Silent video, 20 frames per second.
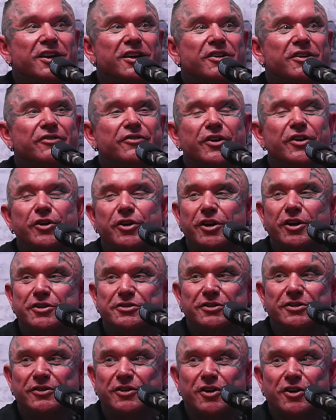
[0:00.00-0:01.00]
photos
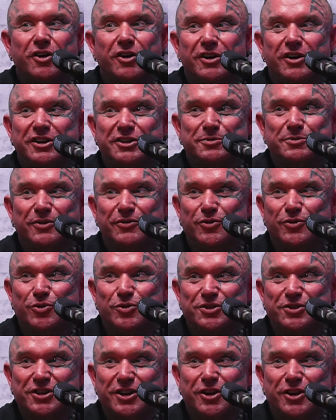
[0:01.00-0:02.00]
of guys before
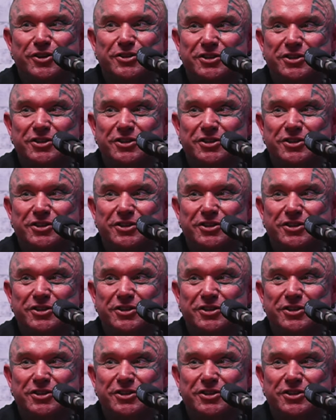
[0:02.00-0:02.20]
shows,